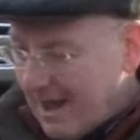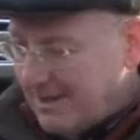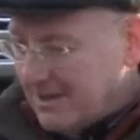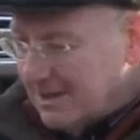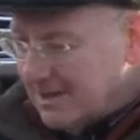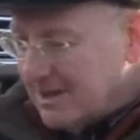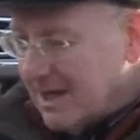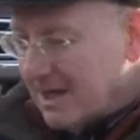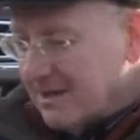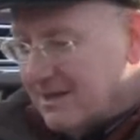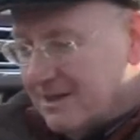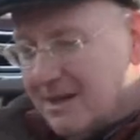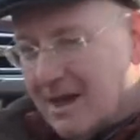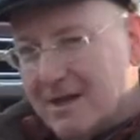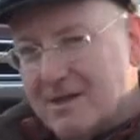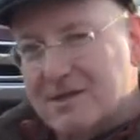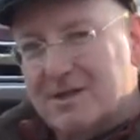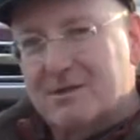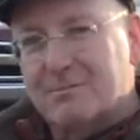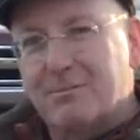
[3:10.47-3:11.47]
It just has a
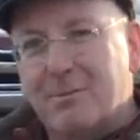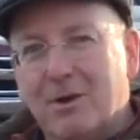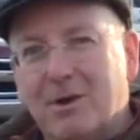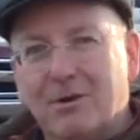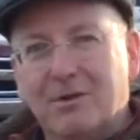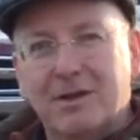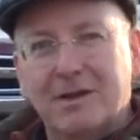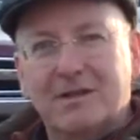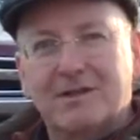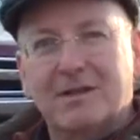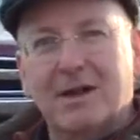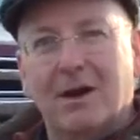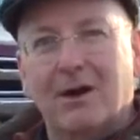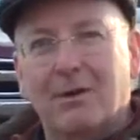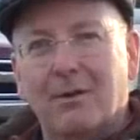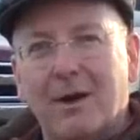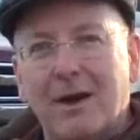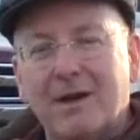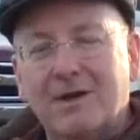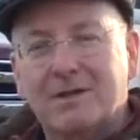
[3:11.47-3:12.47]
nice smooth
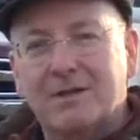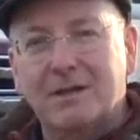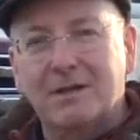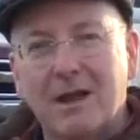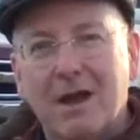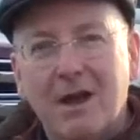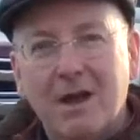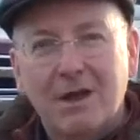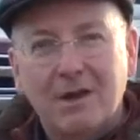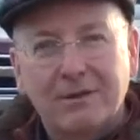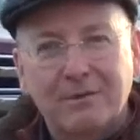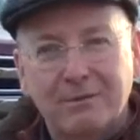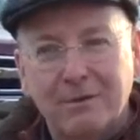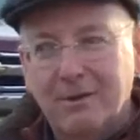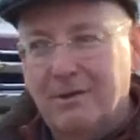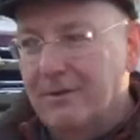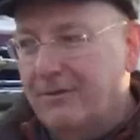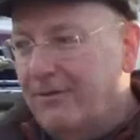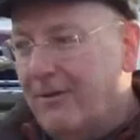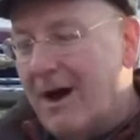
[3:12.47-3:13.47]
acceleration
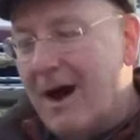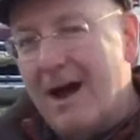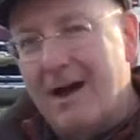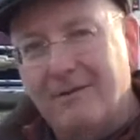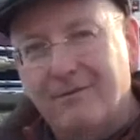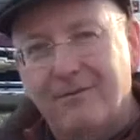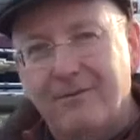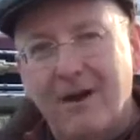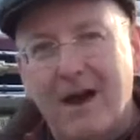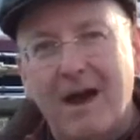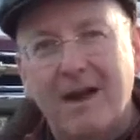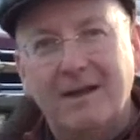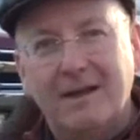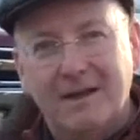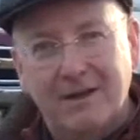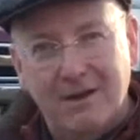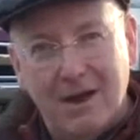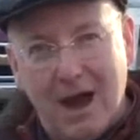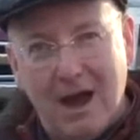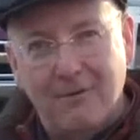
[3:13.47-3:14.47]
through the
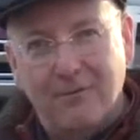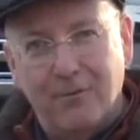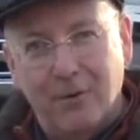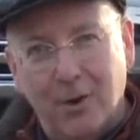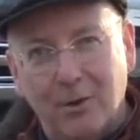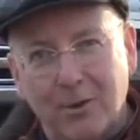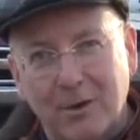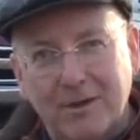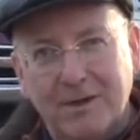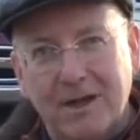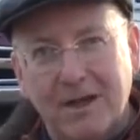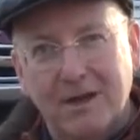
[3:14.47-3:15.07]
forward gears.